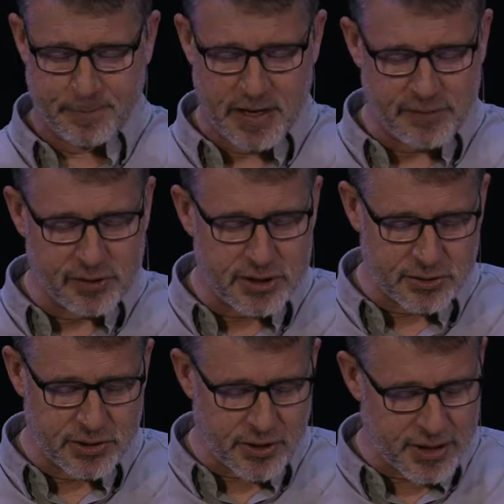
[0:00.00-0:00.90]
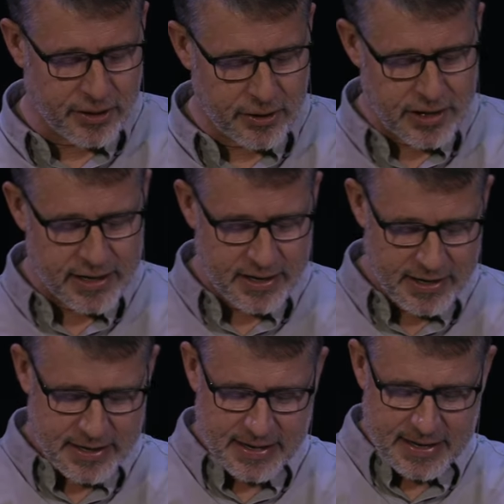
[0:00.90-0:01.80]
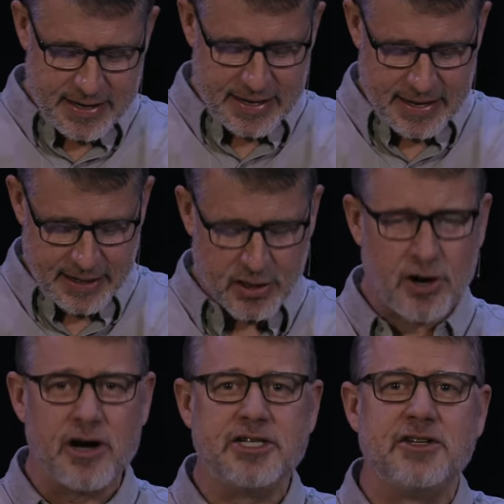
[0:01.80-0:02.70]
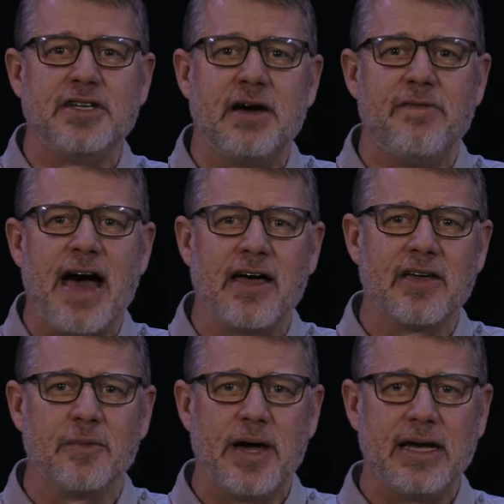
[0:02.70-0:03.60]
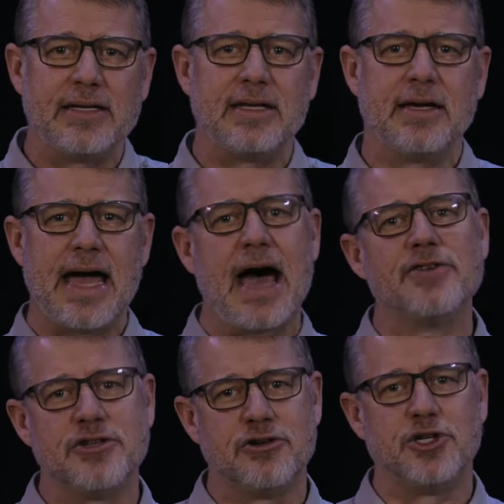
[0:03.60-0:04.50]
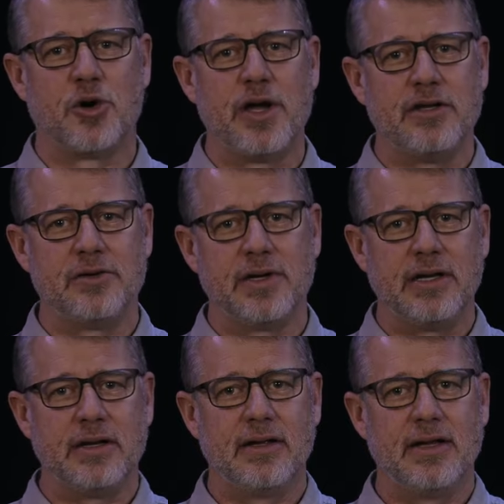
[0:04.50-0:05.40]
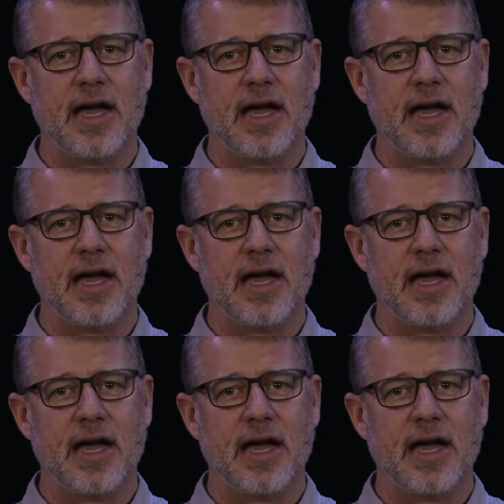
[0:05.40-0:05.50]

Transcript: But if you do know the Lord, I encourage you to evaluate how's your joy doing?